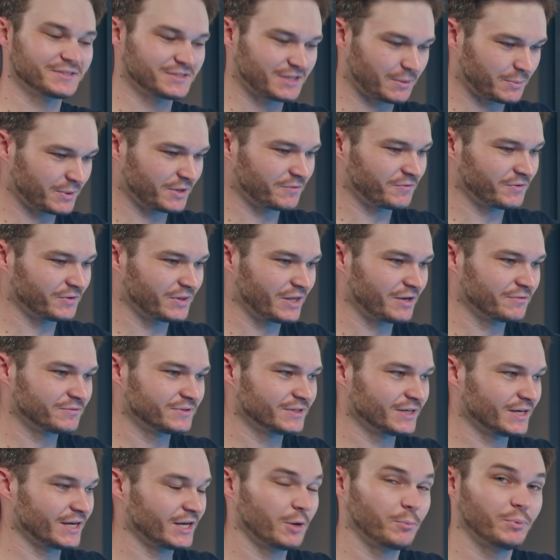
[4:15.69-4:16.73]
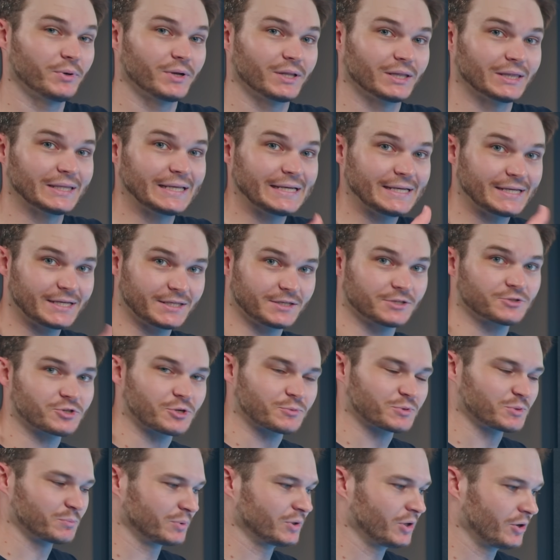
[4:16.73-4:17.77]
sub it if you loved it, and I'll put a link in the
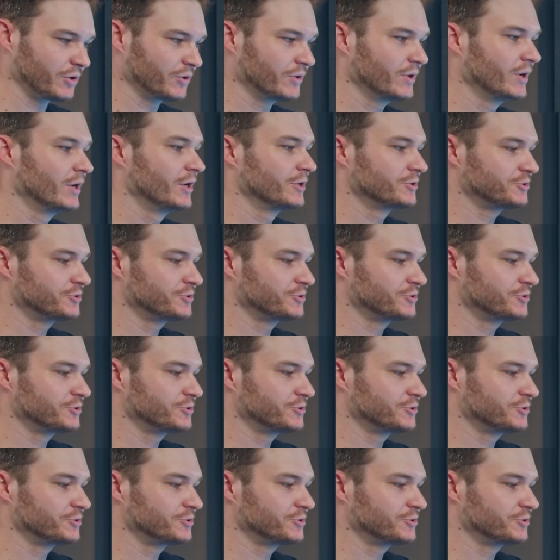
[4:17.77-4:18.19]
description below